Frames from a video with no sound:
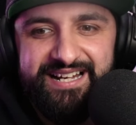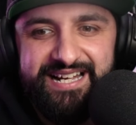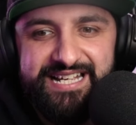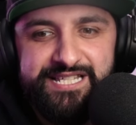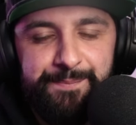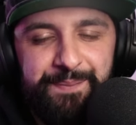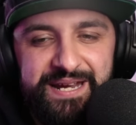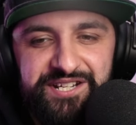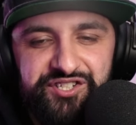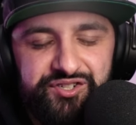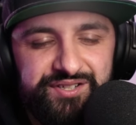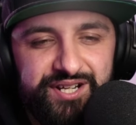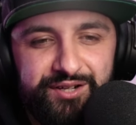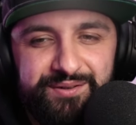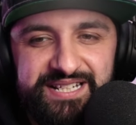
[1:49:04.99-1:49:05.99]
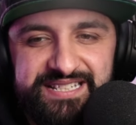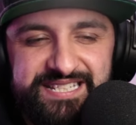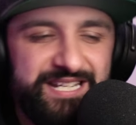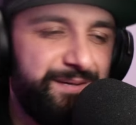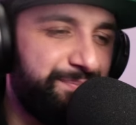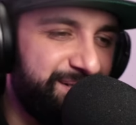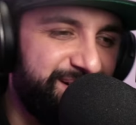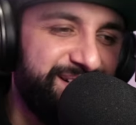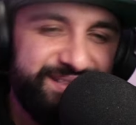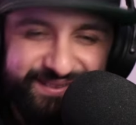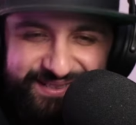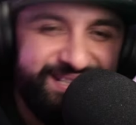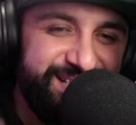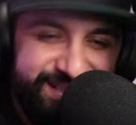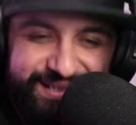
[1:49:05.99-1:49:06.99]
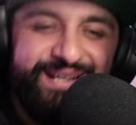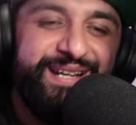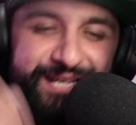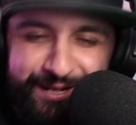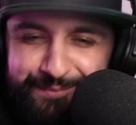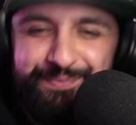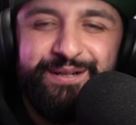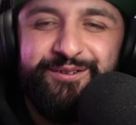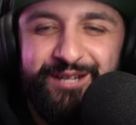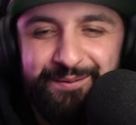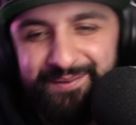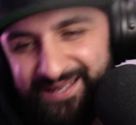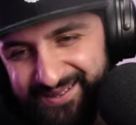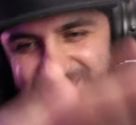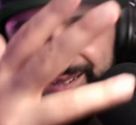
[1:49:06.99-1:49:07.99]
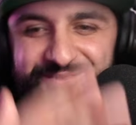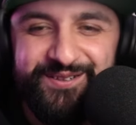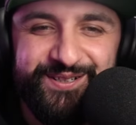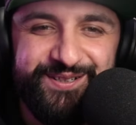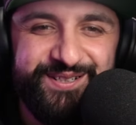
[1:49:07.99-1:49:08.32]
It's a Patreon-only tier, but let, let it build up, and then we'll,